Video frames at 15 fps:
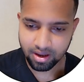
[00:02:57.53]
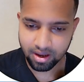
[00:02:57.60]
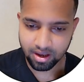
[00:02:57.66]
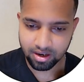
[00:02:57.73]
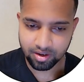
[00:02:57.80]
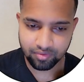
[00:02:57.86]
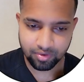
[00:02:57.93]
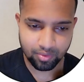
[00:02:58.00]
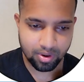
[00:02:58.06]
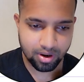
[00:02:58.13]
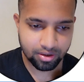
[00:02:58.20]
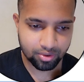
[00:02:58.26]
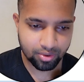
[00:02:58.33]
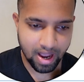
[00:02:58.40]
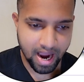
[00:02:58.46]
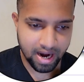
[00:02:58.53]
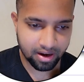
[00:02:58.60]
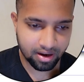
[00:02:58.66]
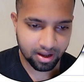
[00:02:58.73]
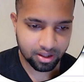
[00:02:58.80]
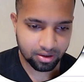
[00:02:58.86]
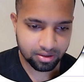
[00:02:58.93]
And if you want to add
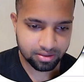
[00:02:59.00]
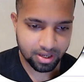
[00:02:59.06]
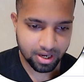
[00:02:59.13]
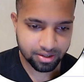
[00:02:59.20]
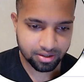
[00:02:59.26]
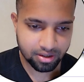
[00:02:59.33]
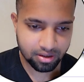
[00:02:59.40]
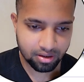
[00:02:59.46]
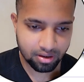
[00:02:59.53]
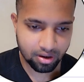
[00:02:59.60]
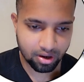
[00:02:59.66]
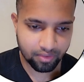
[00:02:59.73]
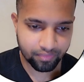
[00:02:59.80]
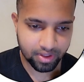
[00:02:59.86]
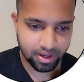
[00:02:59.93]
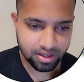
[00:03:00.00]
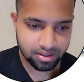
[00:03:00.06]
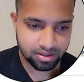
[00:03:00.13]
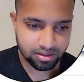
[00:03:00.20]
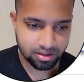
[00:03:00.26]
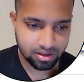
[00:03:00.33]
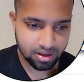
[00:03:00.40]
another section on
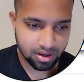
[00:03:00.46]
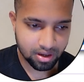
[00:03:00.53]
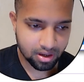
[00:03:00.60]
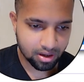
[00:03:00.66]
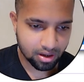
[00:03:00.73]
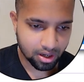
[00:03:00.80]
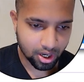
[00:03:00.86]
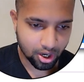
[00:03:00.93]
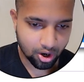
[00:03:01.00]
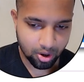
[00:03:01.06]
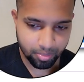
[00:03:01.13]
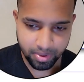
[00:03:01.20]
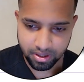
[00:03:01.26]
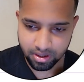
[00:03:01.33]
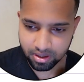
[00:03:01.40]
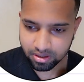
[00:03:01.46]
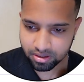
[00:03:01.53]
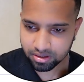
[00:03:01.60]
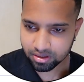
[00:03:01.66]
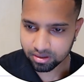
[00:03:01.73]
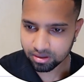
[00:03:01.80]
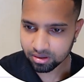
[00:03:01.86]
this, copy
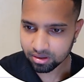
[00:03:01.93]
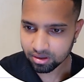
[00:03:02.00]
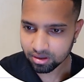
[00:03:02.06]
this,